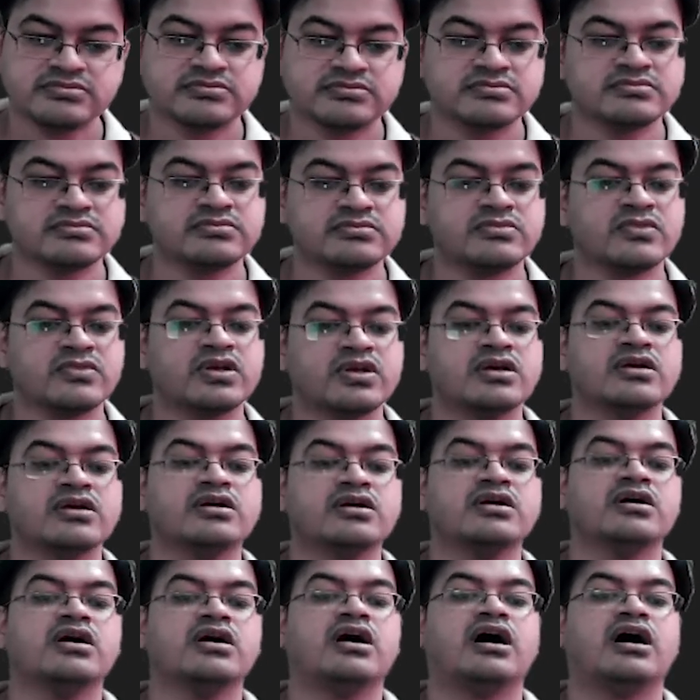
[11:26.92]
Hmm.
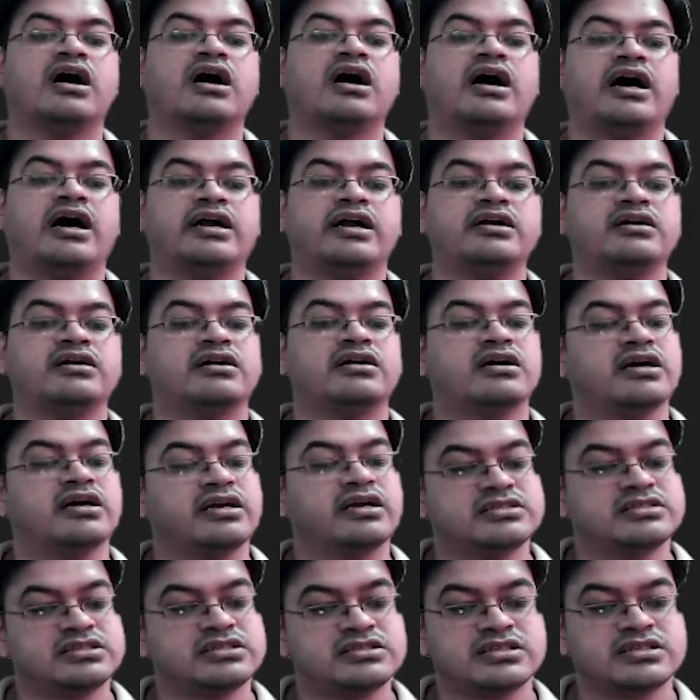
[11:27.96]
And
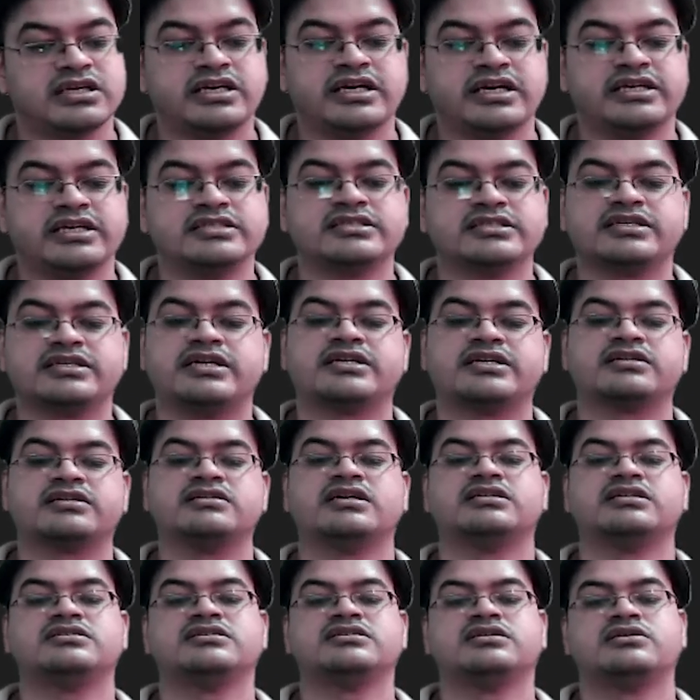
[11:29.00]
since a is greater
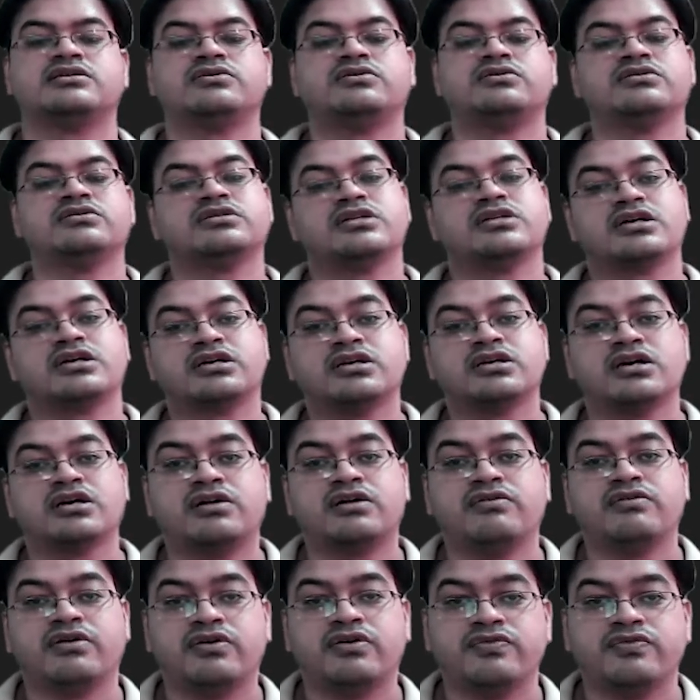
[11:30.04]
than zero, the
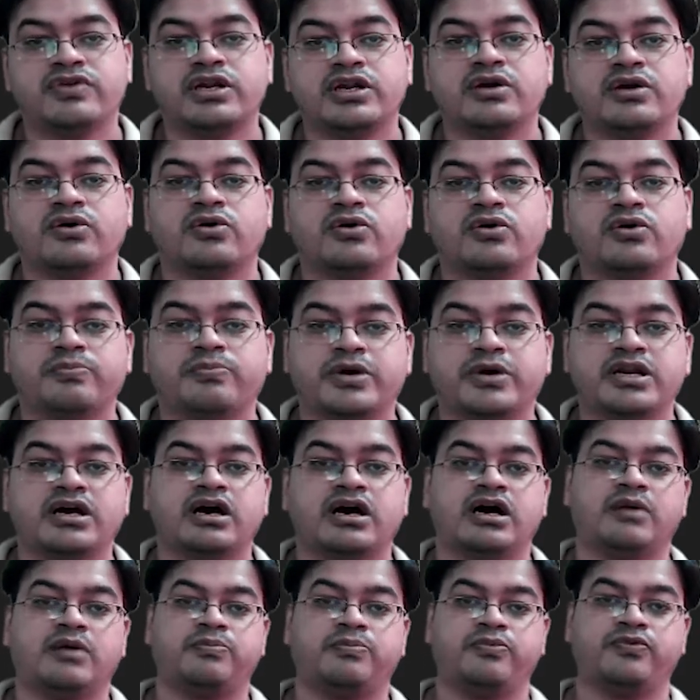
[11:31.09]
curve will open
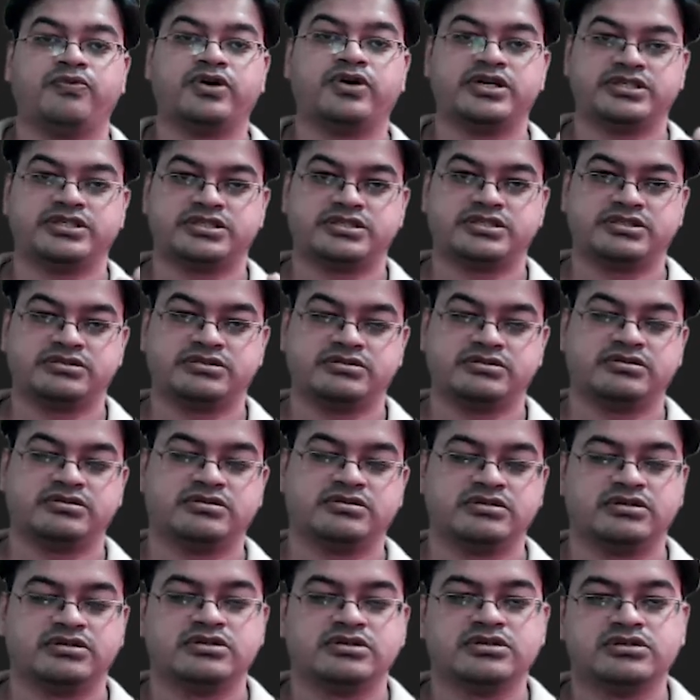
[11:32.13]
upwards.
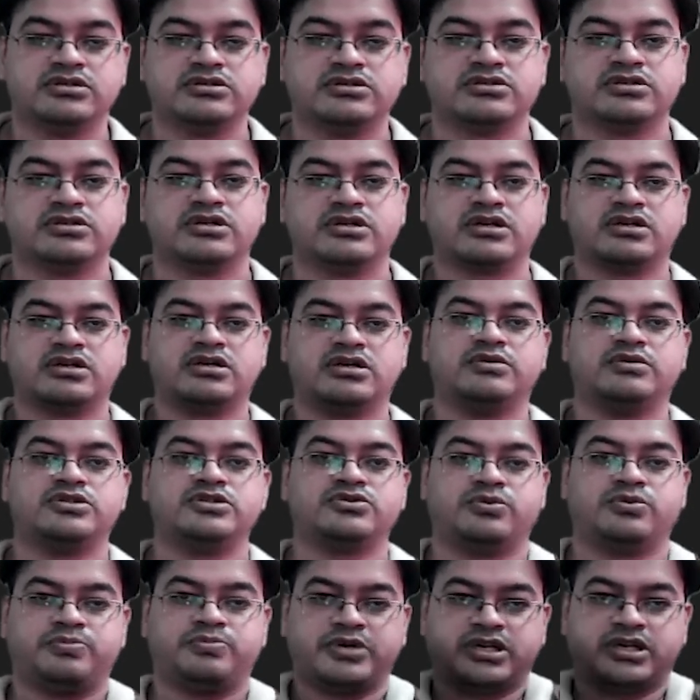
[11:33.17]
So the curve is
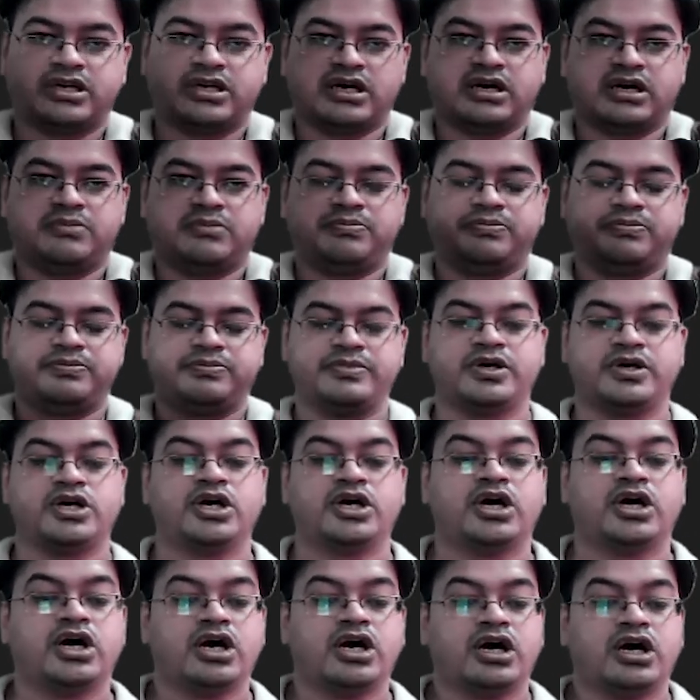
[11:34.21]
open up.
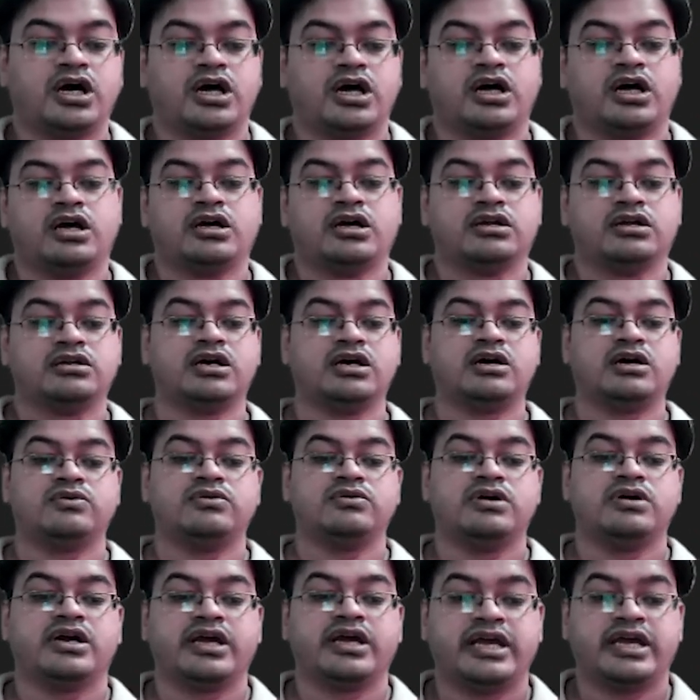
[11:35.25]

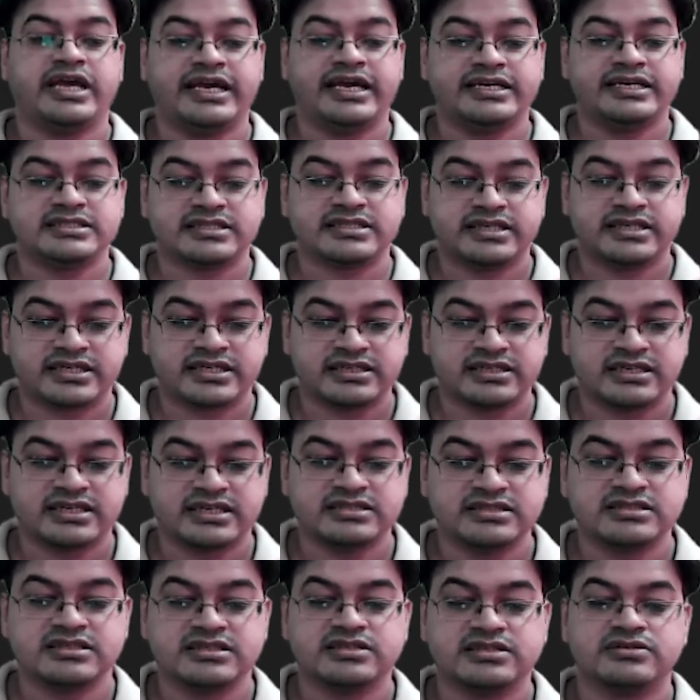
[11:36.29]
Now a is greater
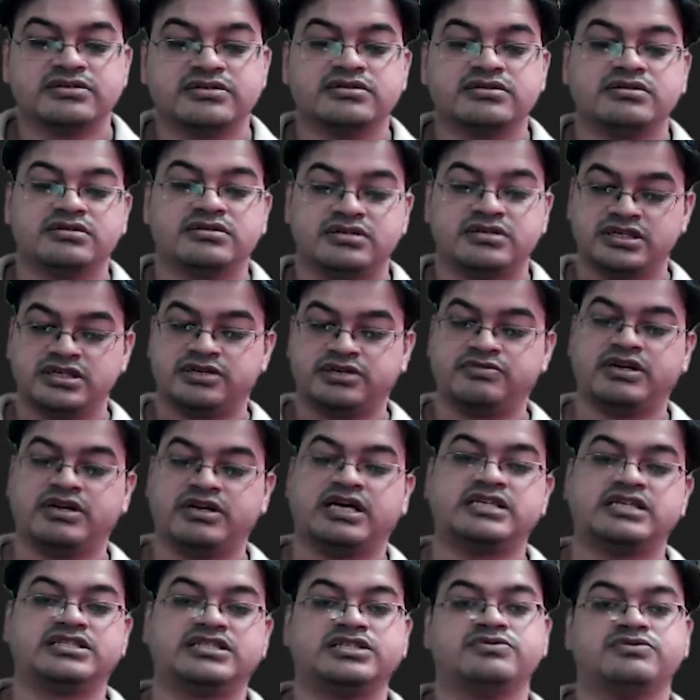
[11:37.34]
than zero, it will
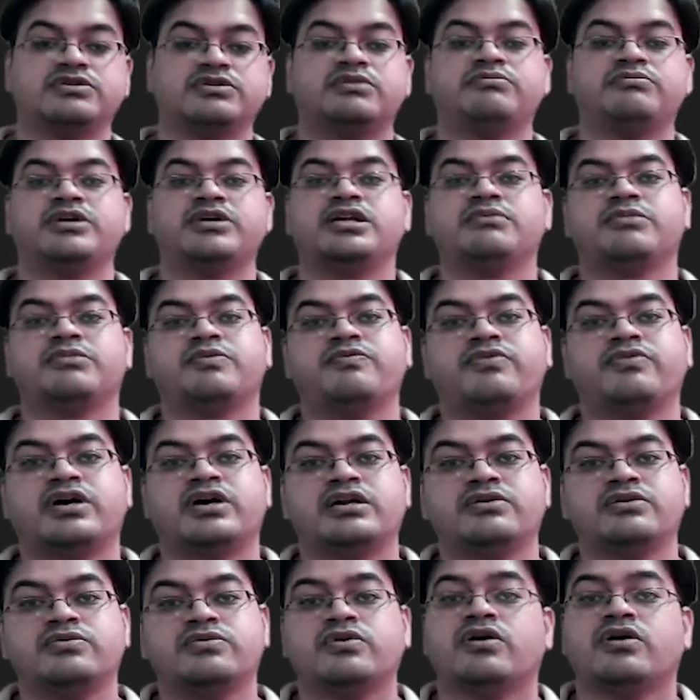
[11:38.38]
achieve the minimum
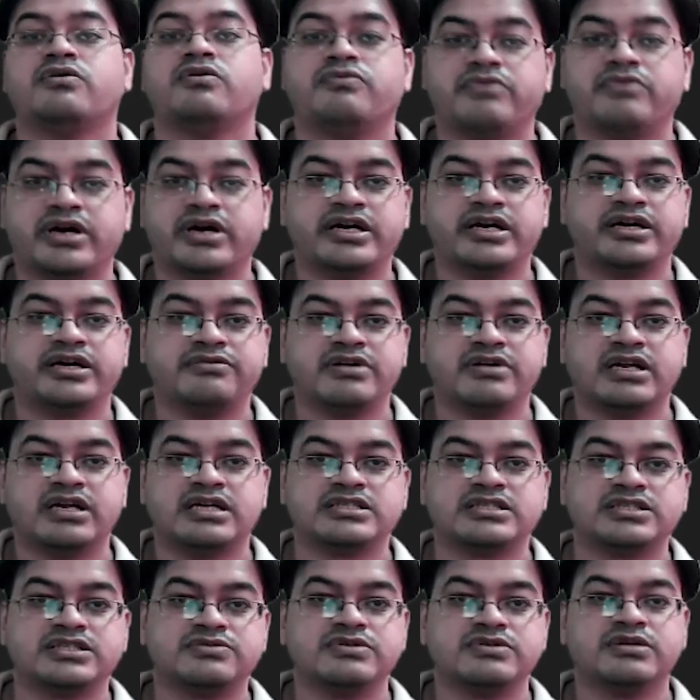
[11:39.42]
value. Where it will
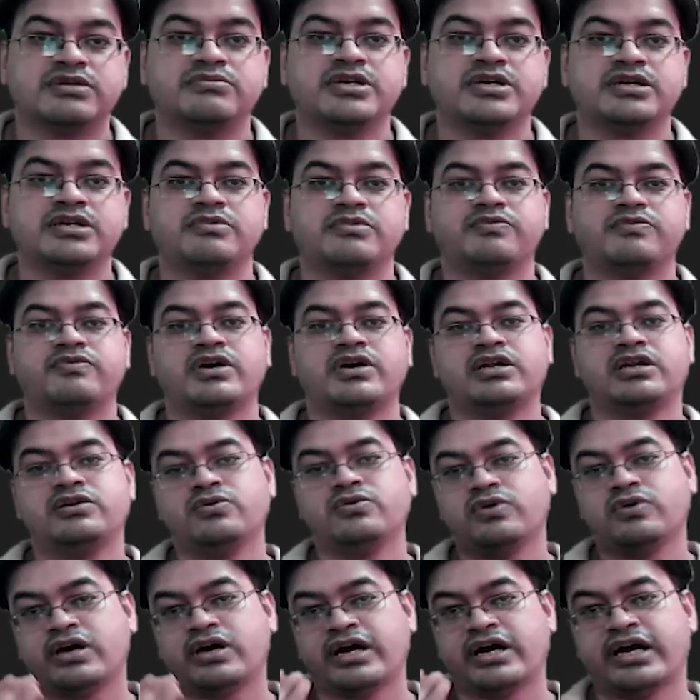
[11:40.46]
achieve the minimum
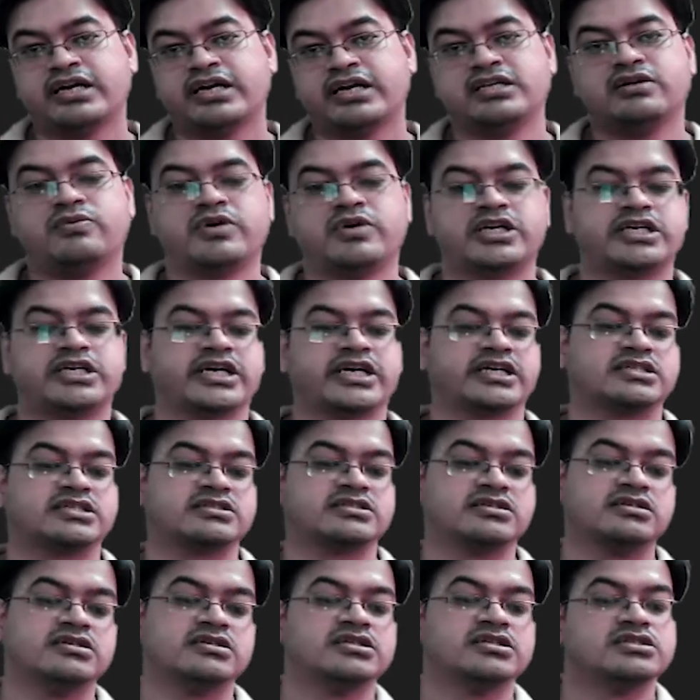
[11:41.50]
value? At the vertex.
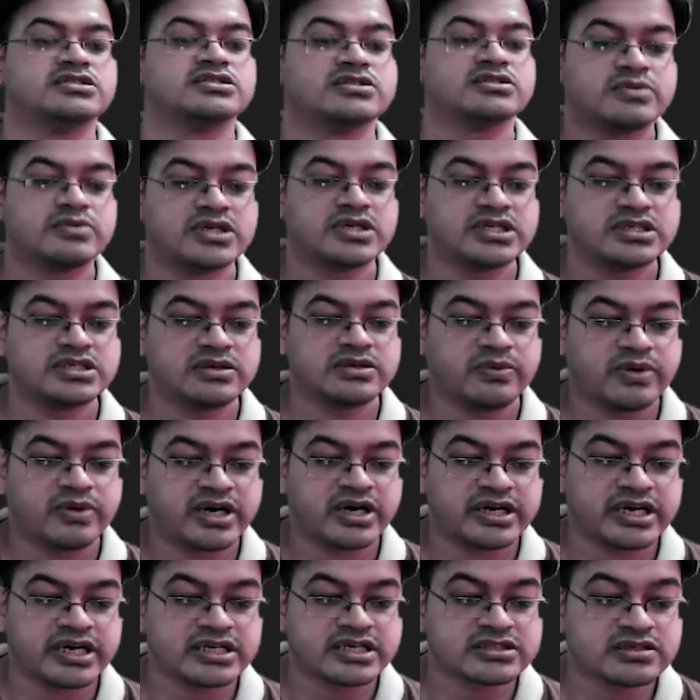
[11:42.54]
So what is the
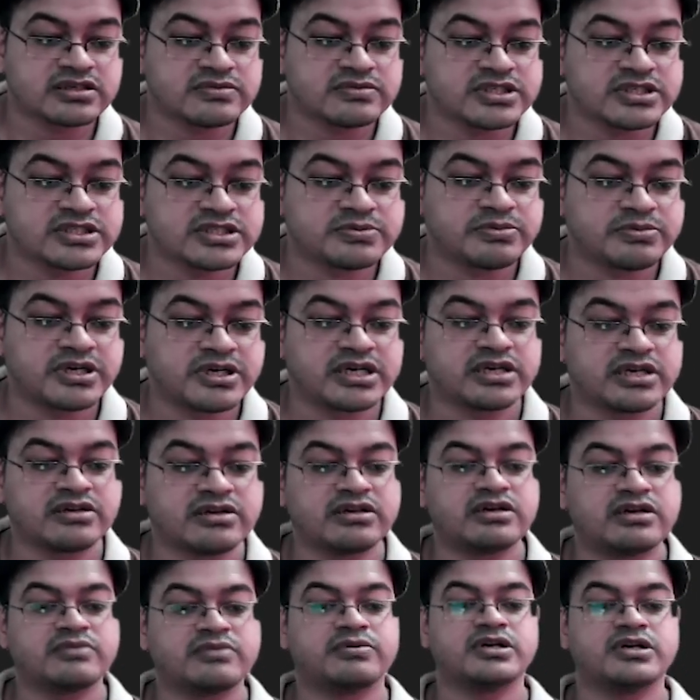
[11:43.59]
vertex of this
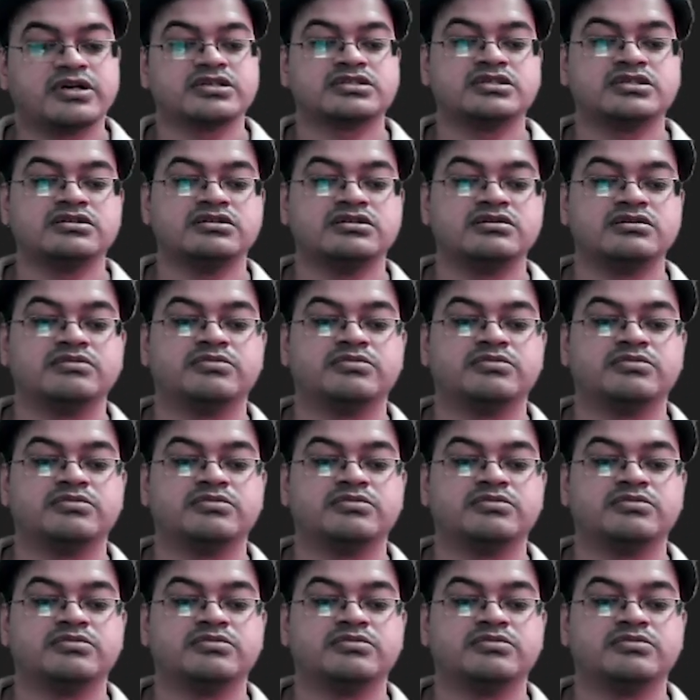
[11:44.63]
particular function?